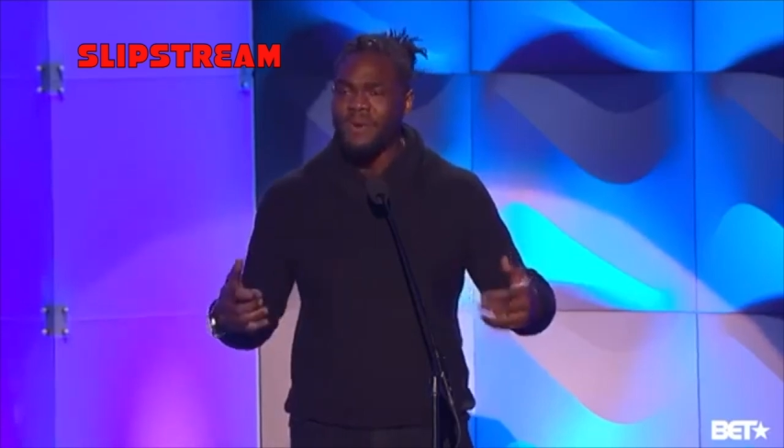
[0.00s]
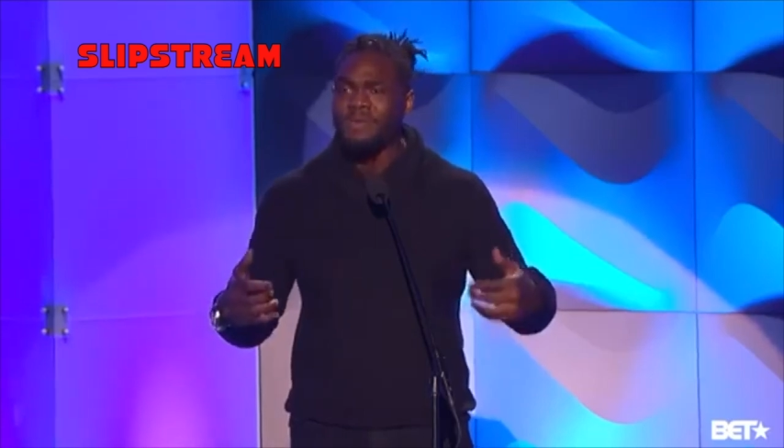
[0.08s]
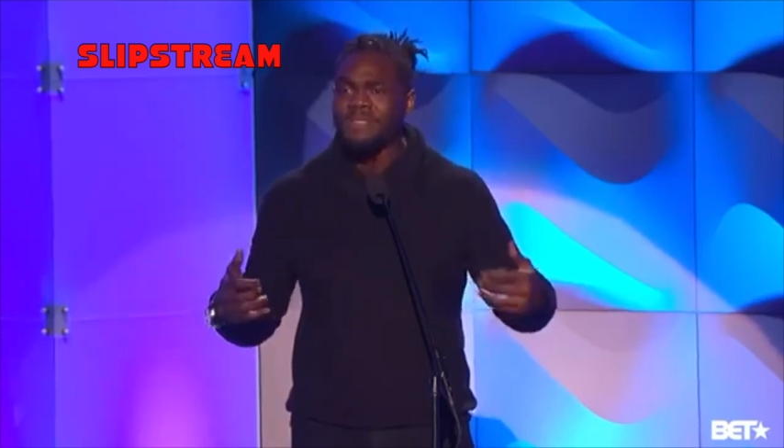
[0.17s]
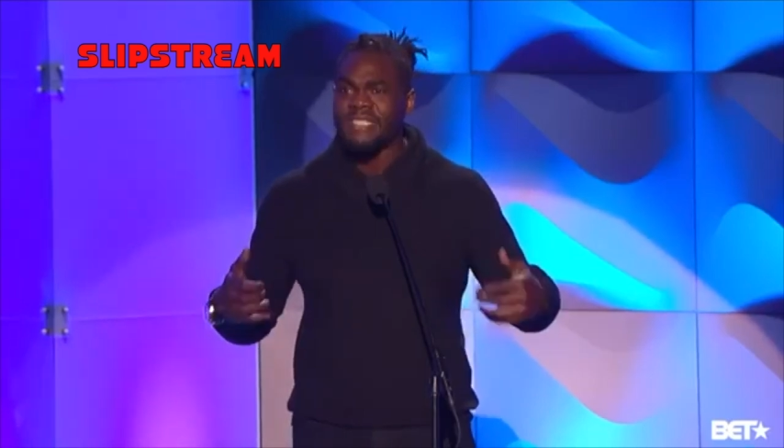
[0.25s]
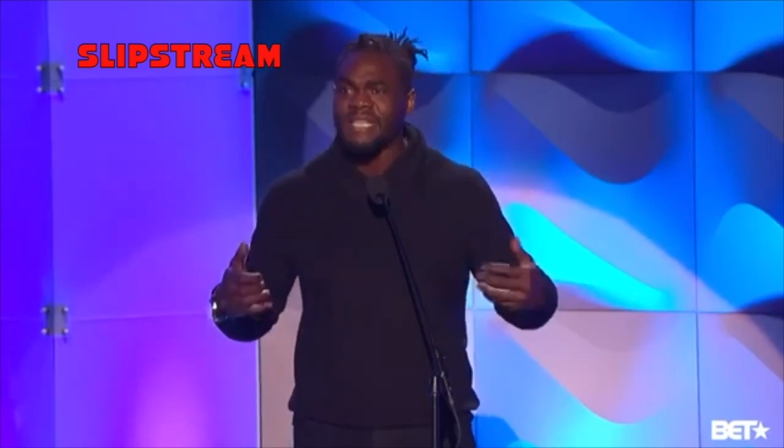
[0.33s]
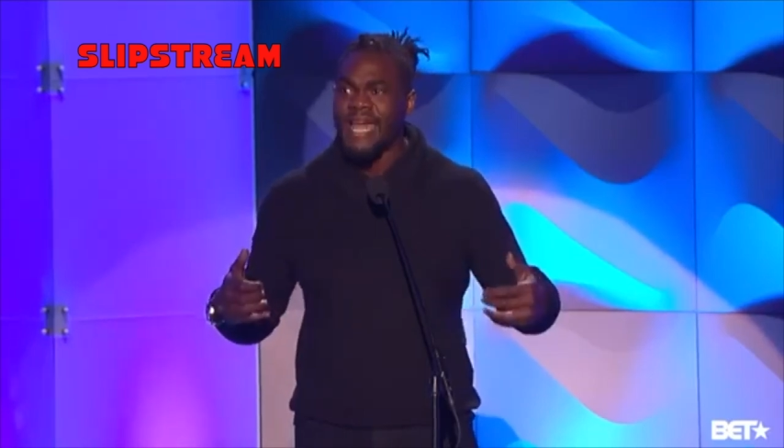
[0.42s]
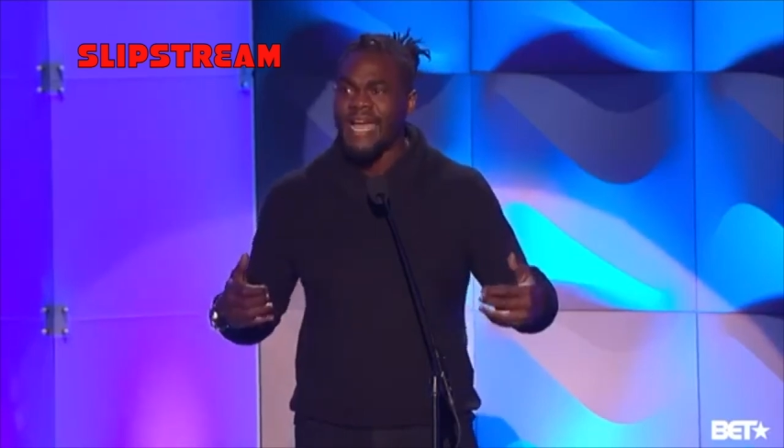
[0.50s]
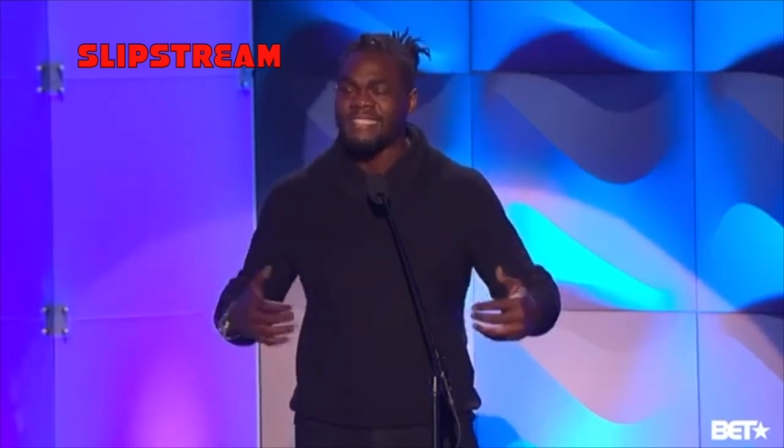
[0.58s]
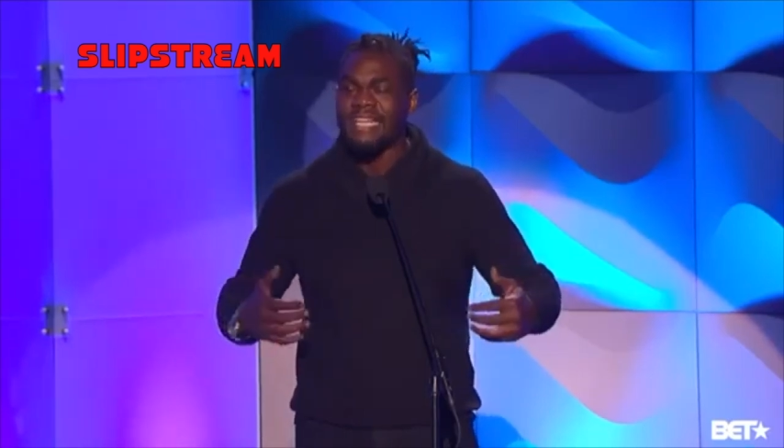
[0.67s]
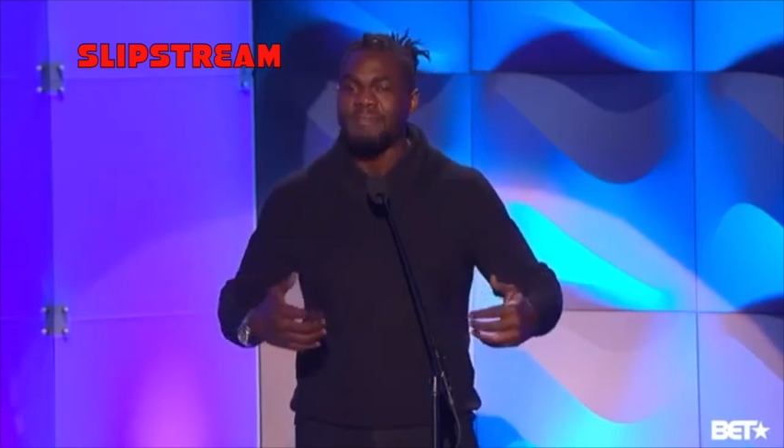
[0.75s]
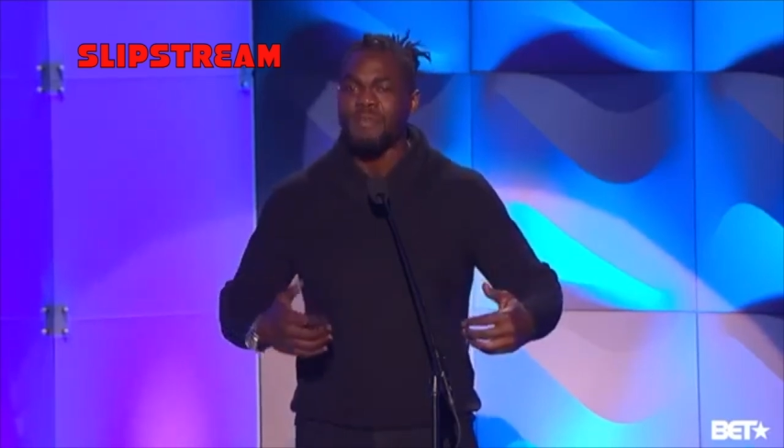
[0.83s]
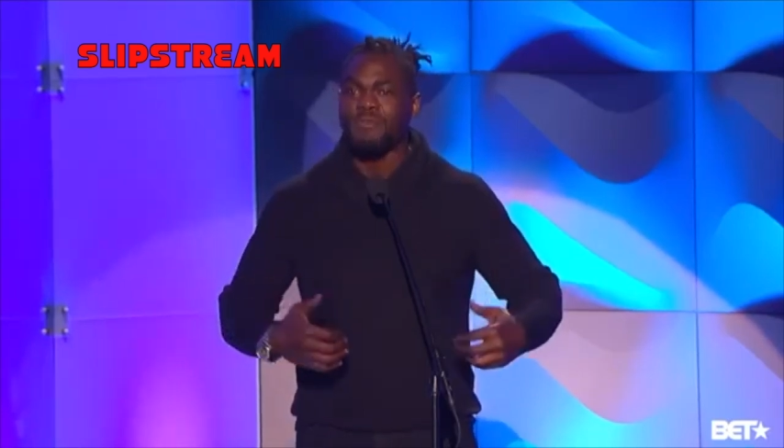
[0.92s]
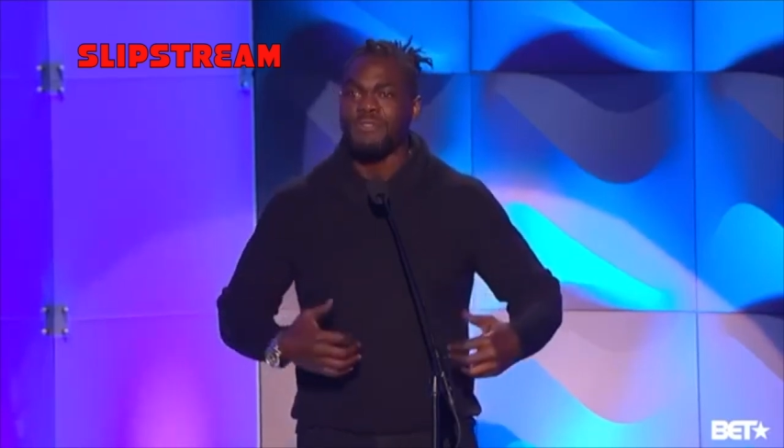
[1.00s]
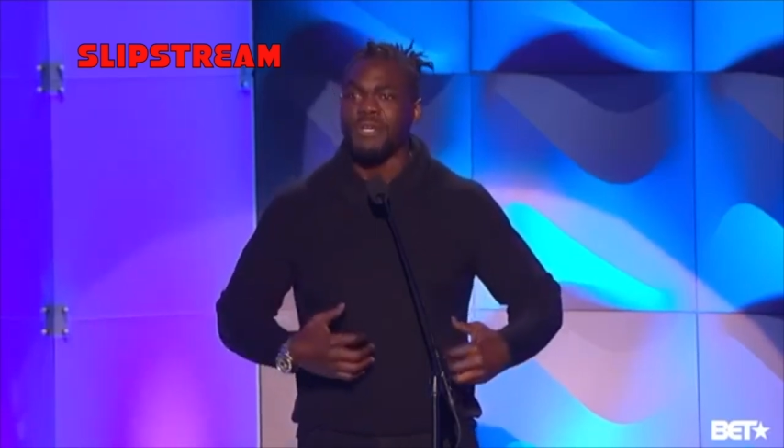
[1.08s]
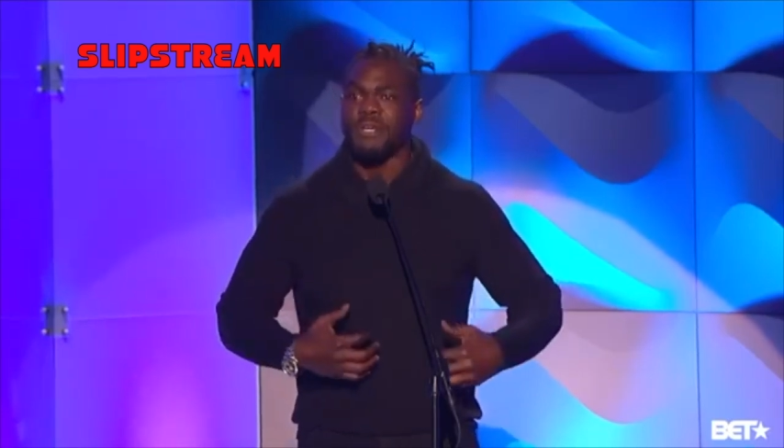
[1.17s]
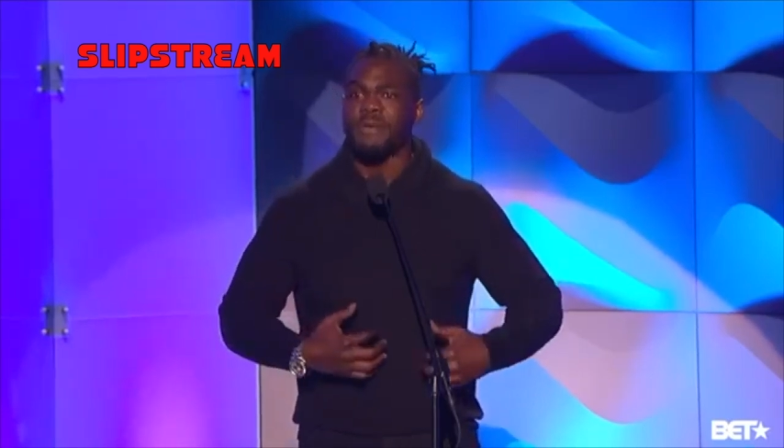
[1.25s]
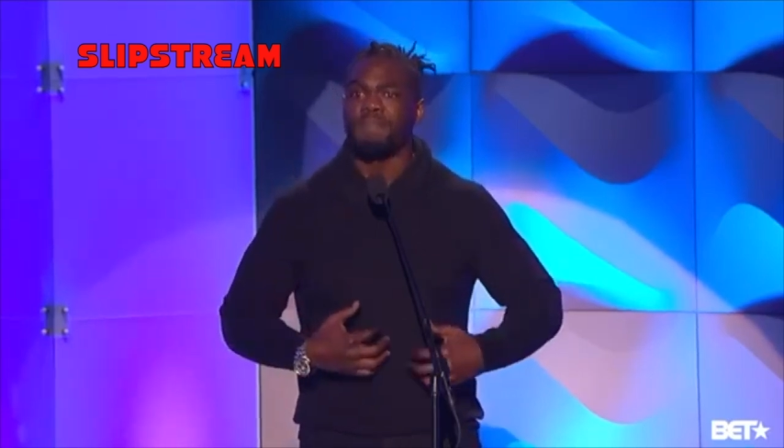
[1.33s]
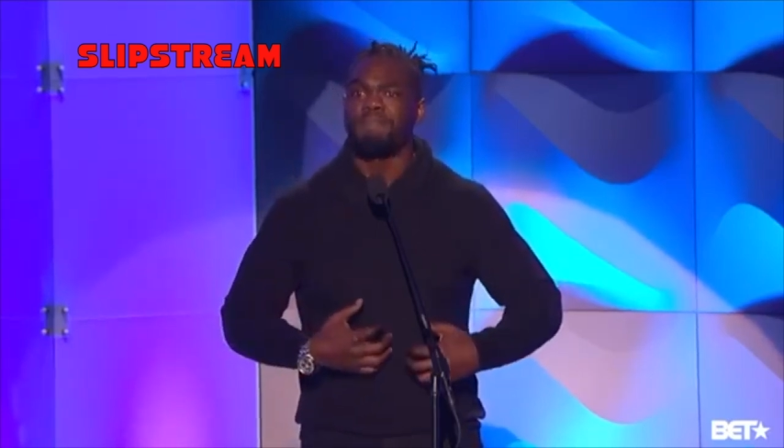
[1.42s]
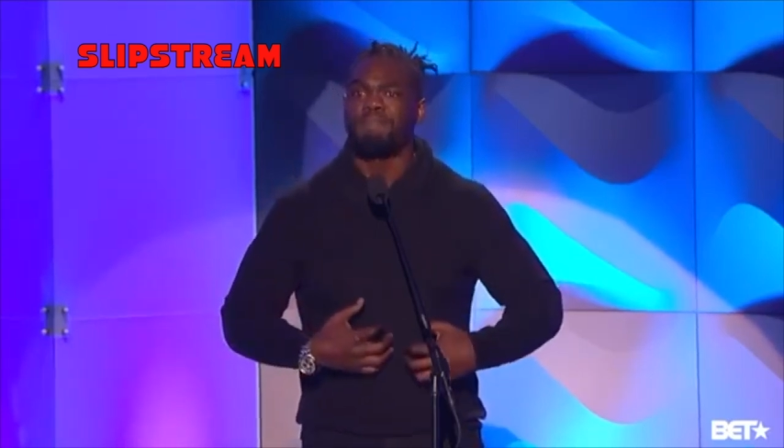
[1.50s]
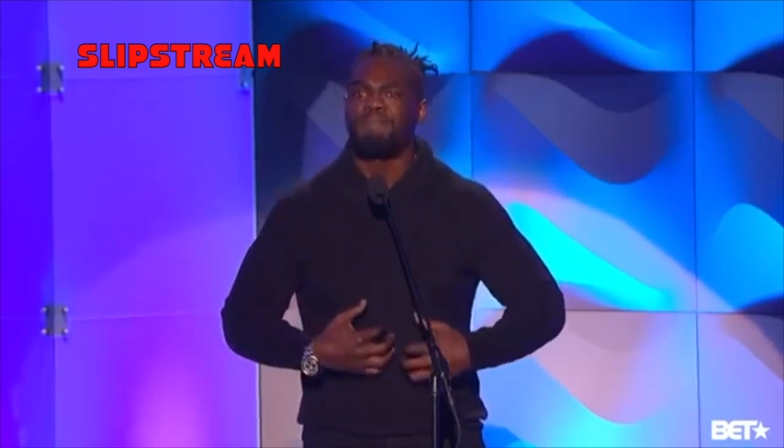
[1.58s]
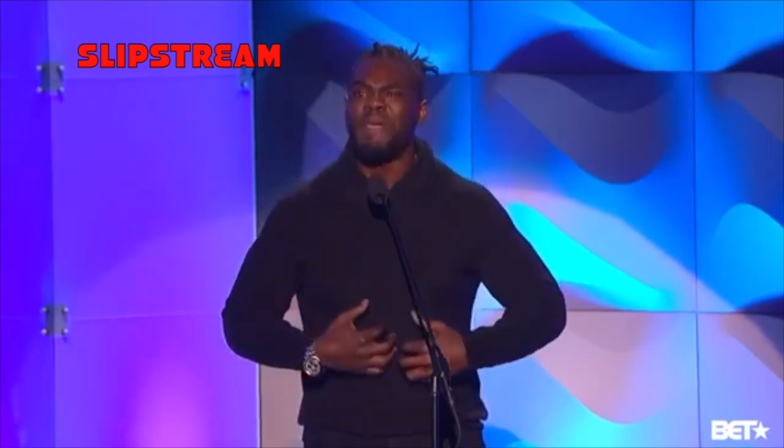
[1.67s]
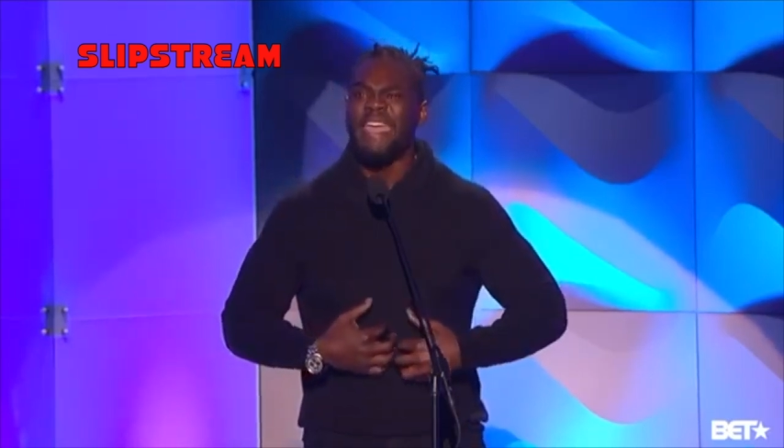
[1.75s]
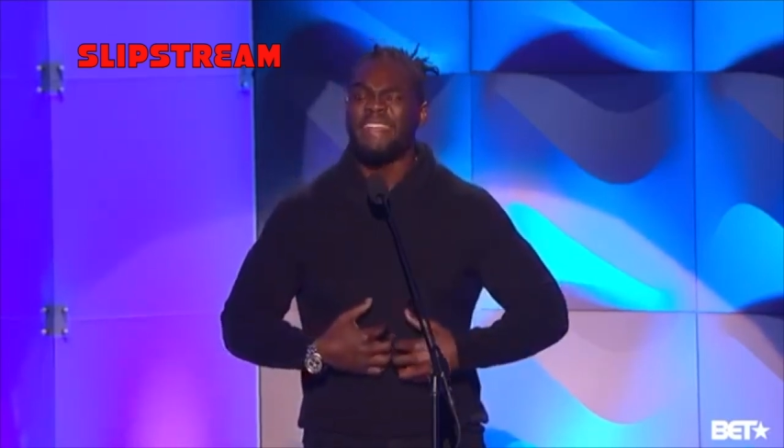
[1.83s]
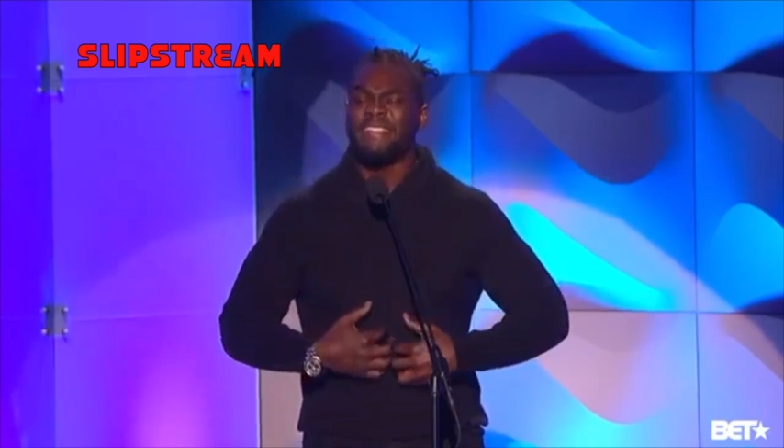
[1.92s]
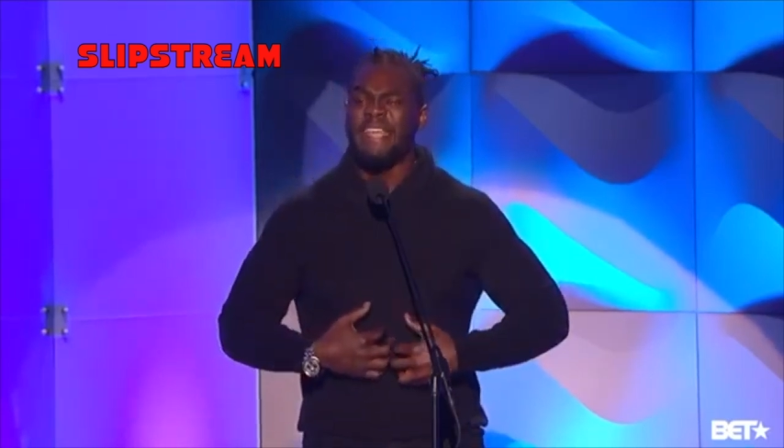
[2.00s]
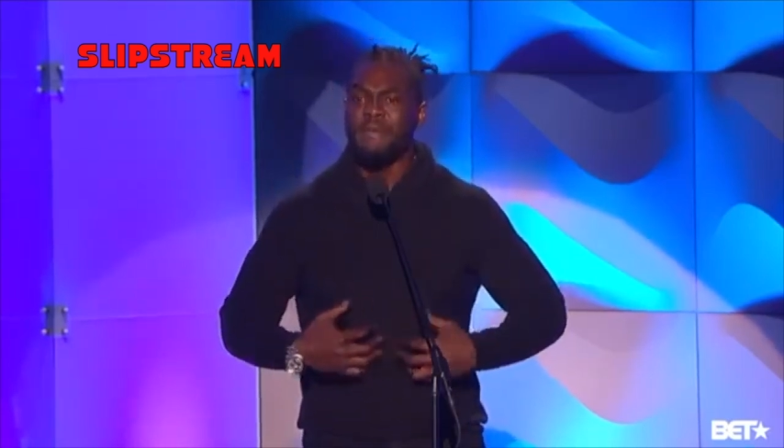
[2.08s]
when was the last time you took a big,